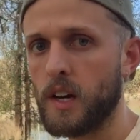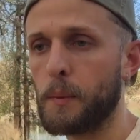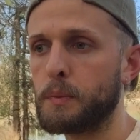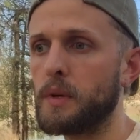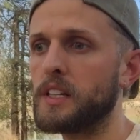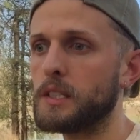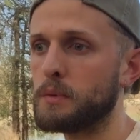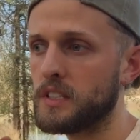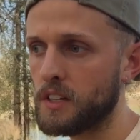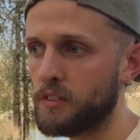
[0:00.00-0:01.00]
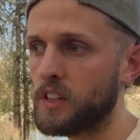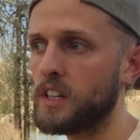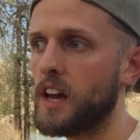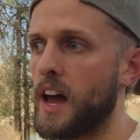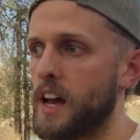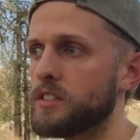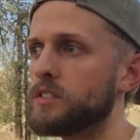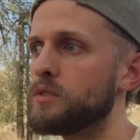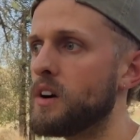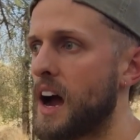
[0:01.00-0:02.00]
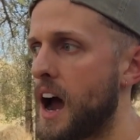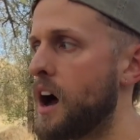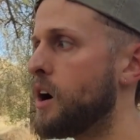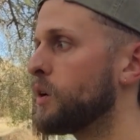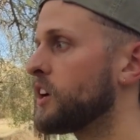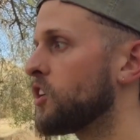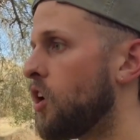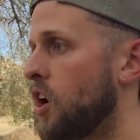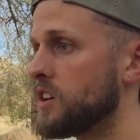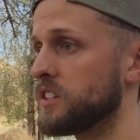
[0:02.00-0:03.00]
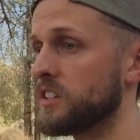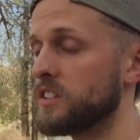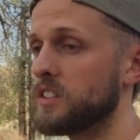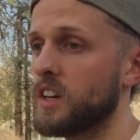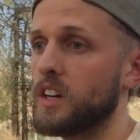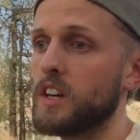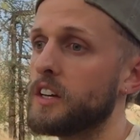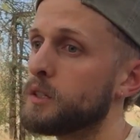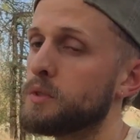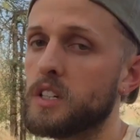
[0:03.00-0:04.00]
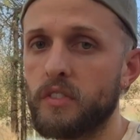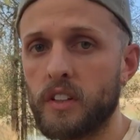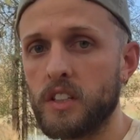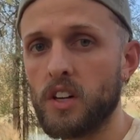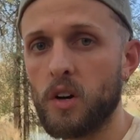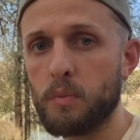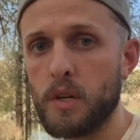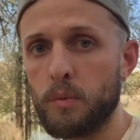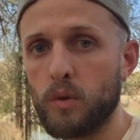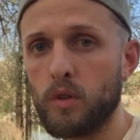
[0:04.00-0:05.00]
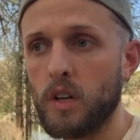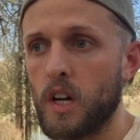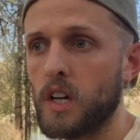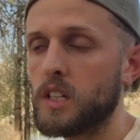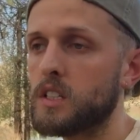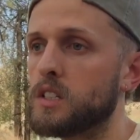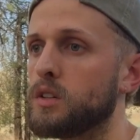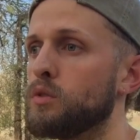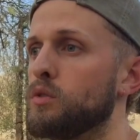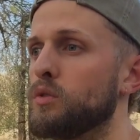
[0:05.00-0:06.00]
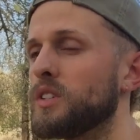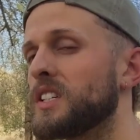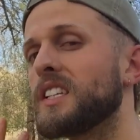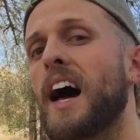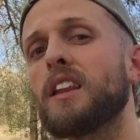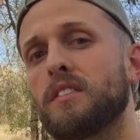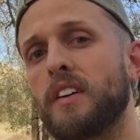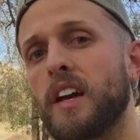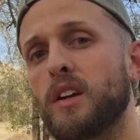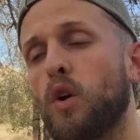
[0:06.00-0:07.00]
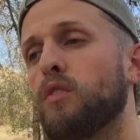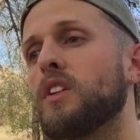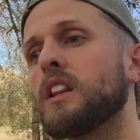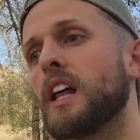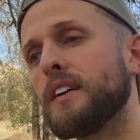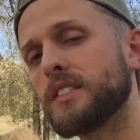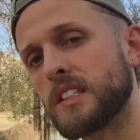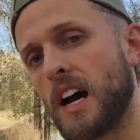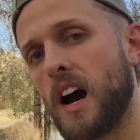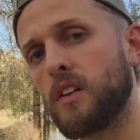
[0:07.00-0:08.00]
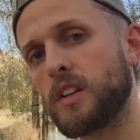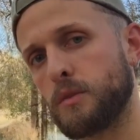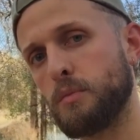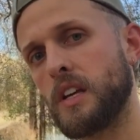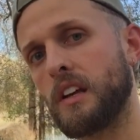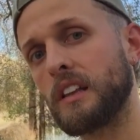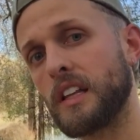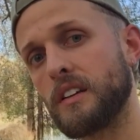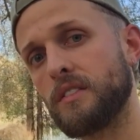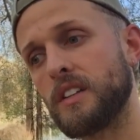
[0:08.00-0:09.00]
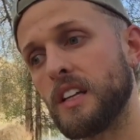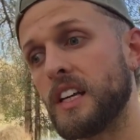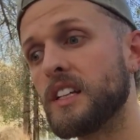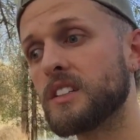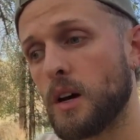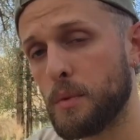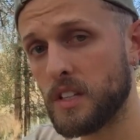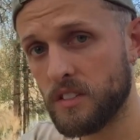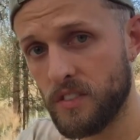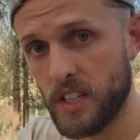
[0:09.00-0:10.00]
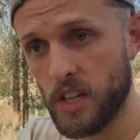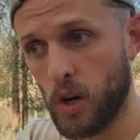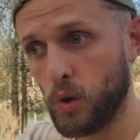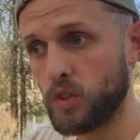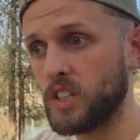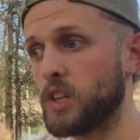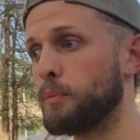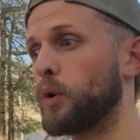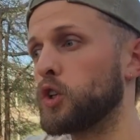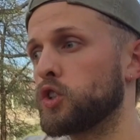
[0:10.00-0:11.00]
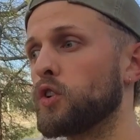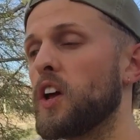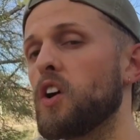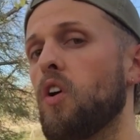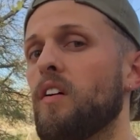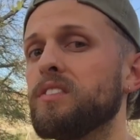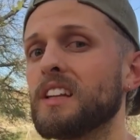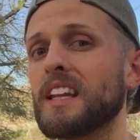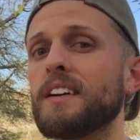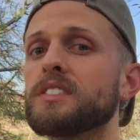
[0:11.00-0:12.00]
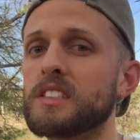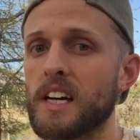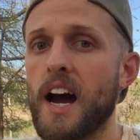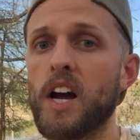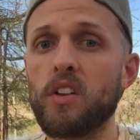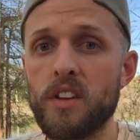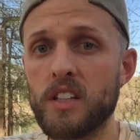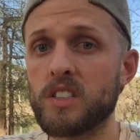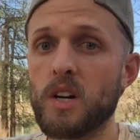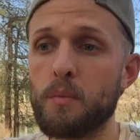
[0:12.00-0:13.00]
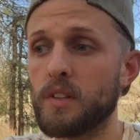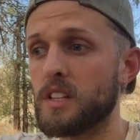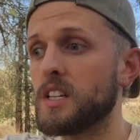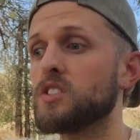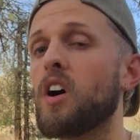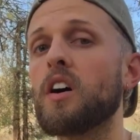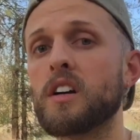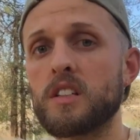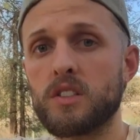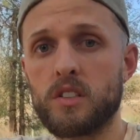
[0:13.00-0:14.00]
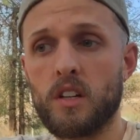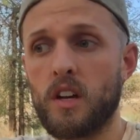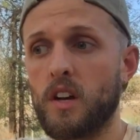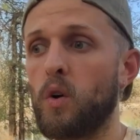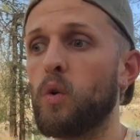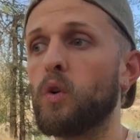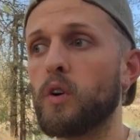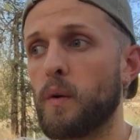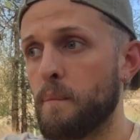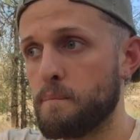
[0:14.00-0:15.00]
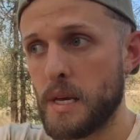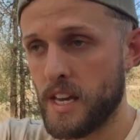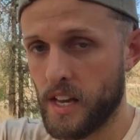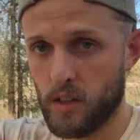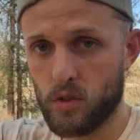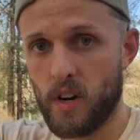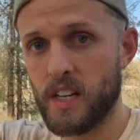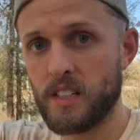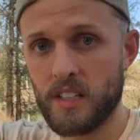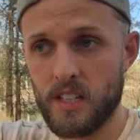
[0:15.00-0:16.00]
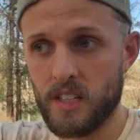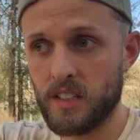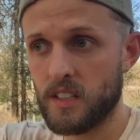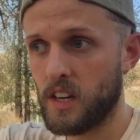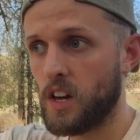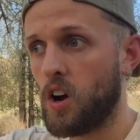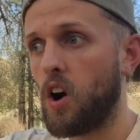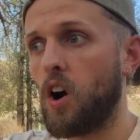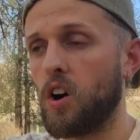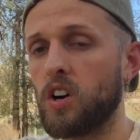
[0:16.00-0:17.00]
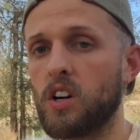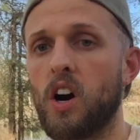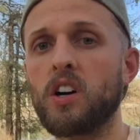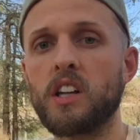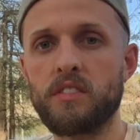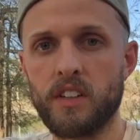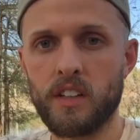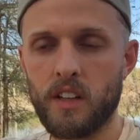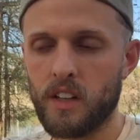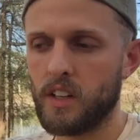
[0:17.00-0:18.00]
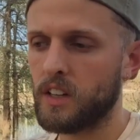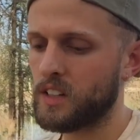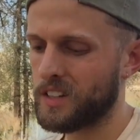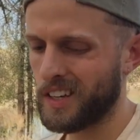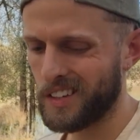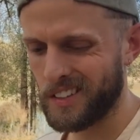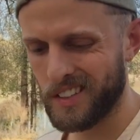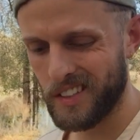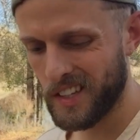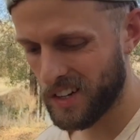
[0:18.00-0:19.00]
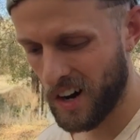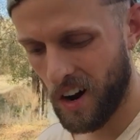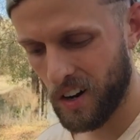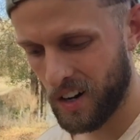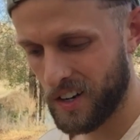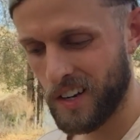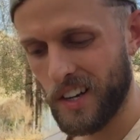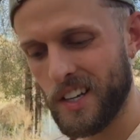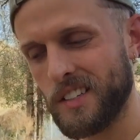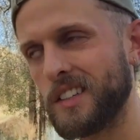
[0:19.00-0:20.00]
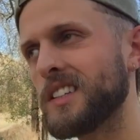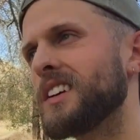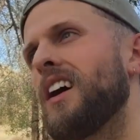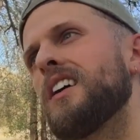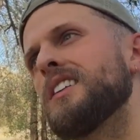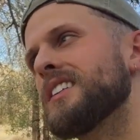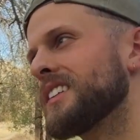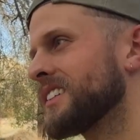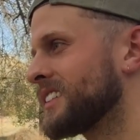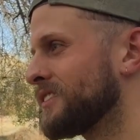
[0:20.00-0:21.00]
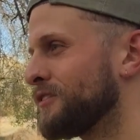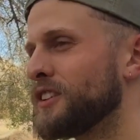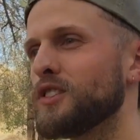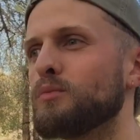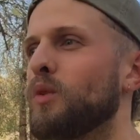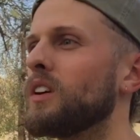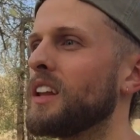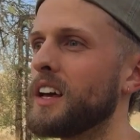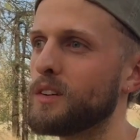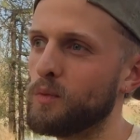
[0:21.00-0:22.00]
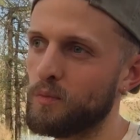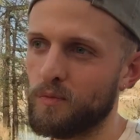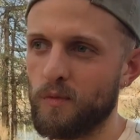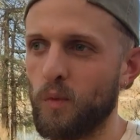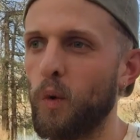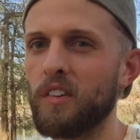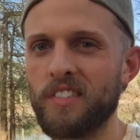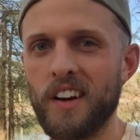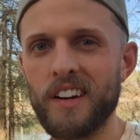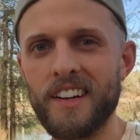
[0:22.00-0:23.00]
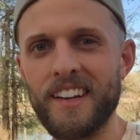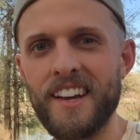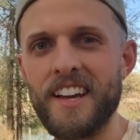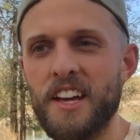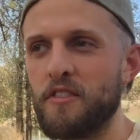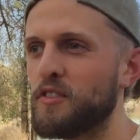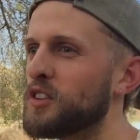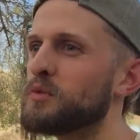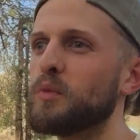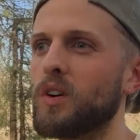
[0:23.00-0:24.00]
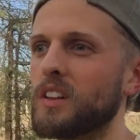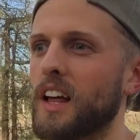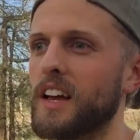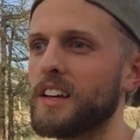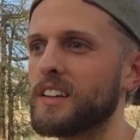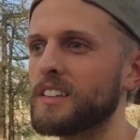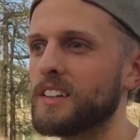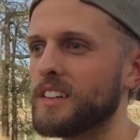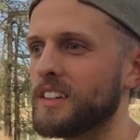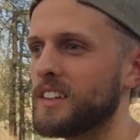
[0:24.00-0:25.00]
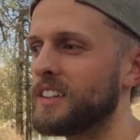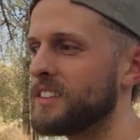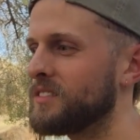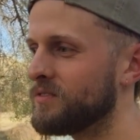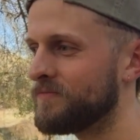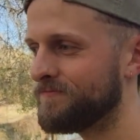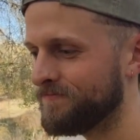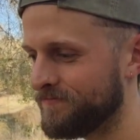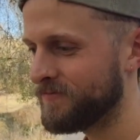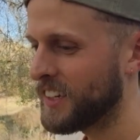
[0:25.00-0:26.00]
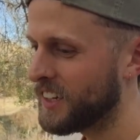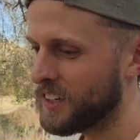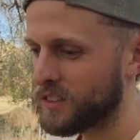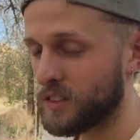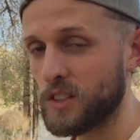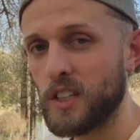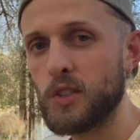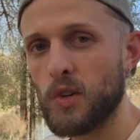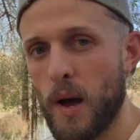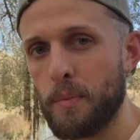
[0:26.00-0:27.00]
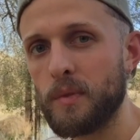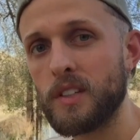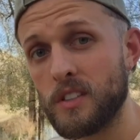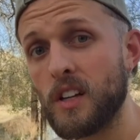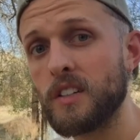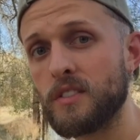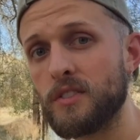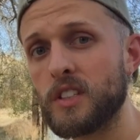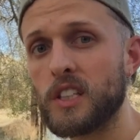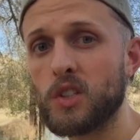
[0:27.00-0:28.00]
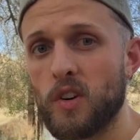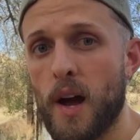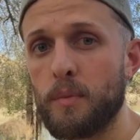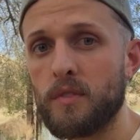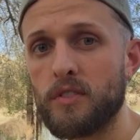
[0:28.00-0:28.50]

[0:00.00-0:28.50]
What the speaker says: I'm speaking specifically as to how it causes specifically young people to salivate over the lifestyle that is being lived in some of these videos, in the portrayal of the lifestyle that some of these artists or beings or entities are living. It's like, is this art? Because it feels more like warfare. It feels more like, I was going to say trap, because it does. It feels like a trap.